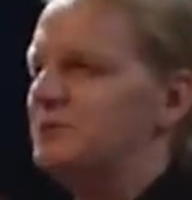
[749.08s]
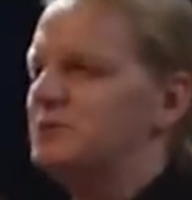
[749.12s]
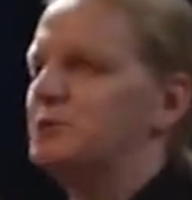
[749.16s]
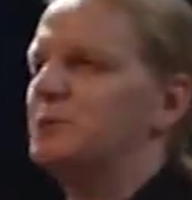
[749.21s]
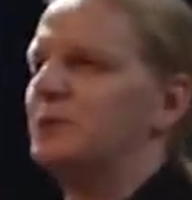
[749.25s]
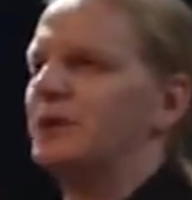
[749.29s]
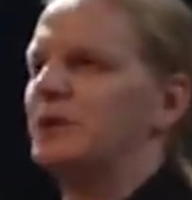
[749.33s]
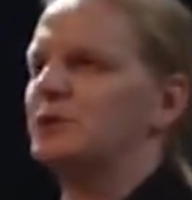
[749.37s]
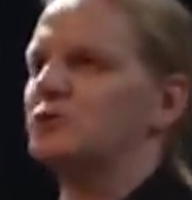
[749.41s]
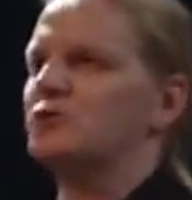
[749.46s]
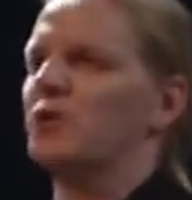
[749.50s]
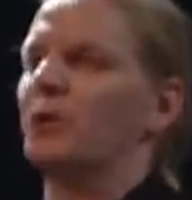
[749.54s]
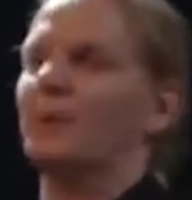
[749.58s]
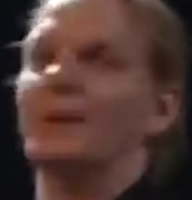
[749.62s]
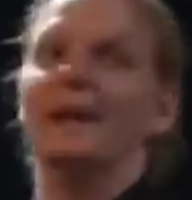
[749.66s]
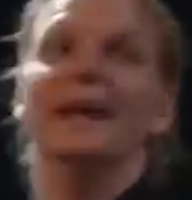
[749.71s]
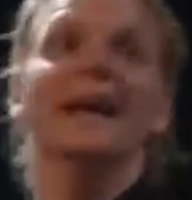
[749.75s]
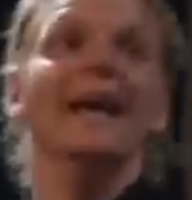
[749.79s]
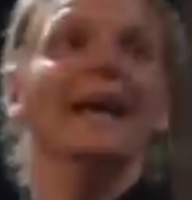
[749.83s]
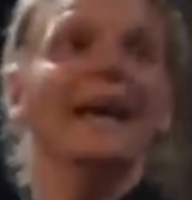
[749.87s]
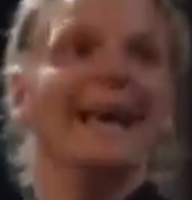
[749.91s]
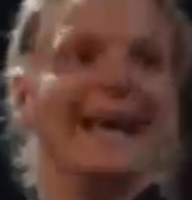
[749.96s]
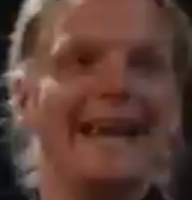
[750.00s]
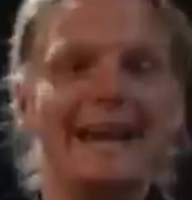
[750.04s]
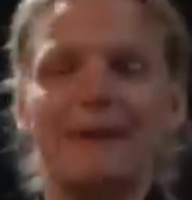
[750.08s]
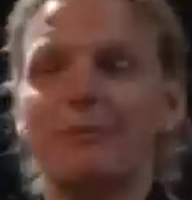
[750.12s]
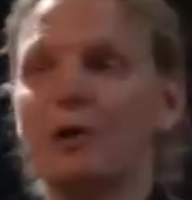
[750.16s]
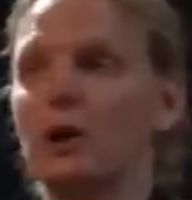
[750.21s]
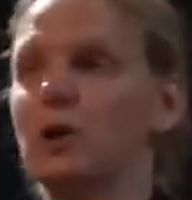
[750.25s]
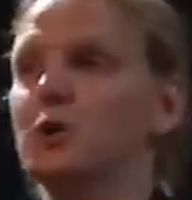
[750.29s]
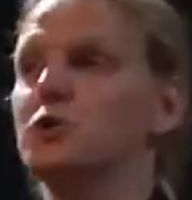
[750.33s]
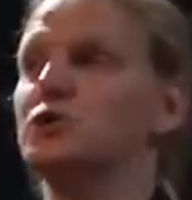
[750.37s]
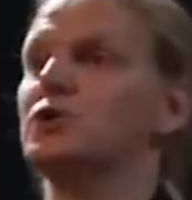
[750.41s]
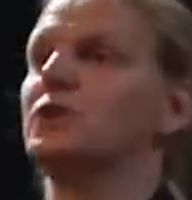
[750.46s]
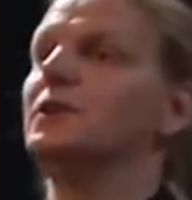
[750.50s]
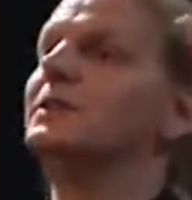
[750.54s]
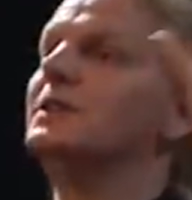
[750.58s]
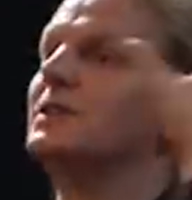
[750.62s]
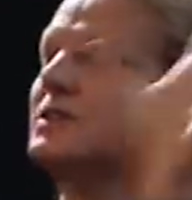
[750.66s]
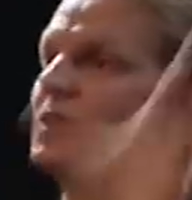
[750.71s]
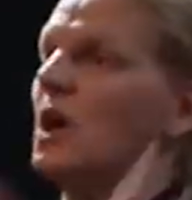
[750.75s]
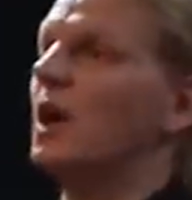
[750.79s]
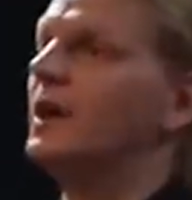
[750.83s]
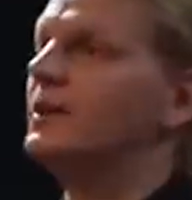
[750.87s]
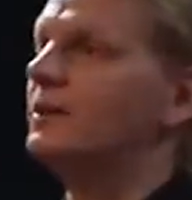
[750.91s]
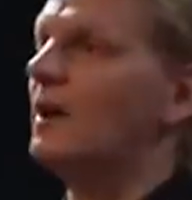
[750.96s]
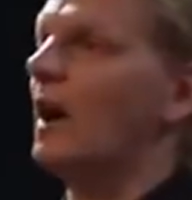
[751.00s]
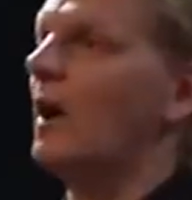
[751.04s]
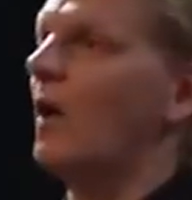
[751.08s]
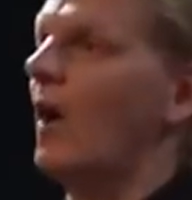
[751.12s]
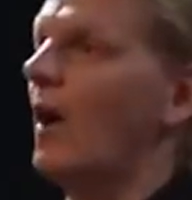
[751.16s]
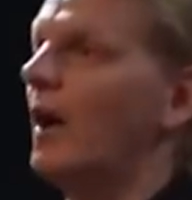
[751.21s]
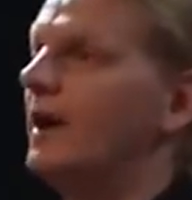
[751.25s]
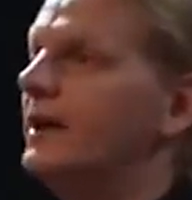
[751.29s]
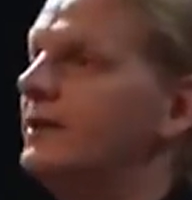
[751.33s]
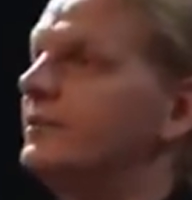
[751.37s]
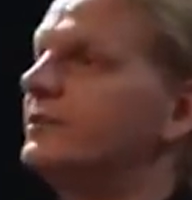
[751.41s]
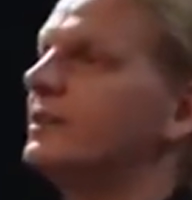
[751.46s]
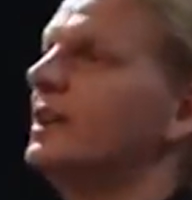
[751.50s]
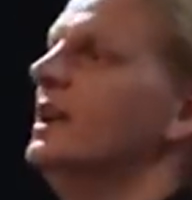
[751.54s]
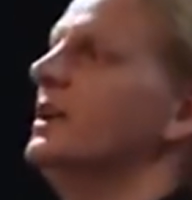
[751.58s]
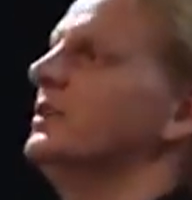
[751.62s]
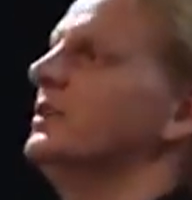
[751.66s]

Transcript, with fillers: for doing astronomy. Evolution designed our eyes